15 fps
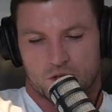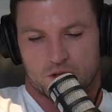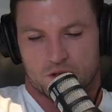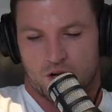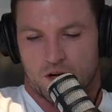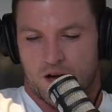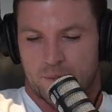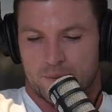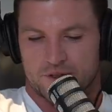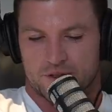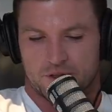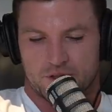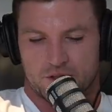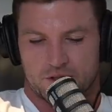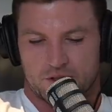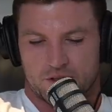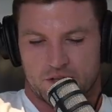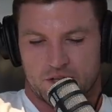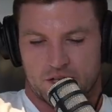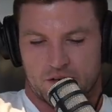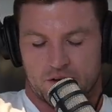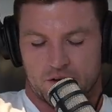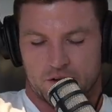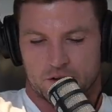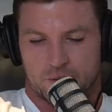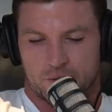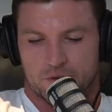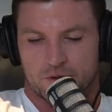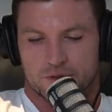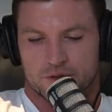you know, up until your NRL
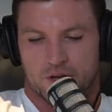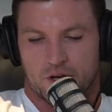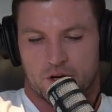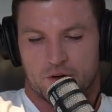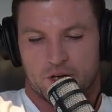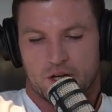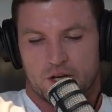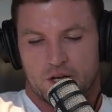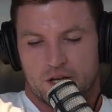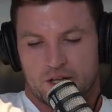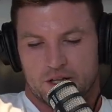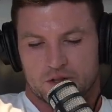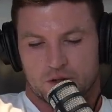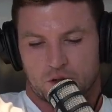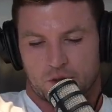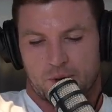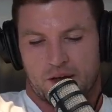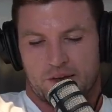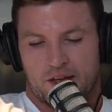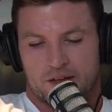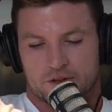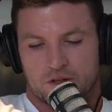debut. So let's talk about that.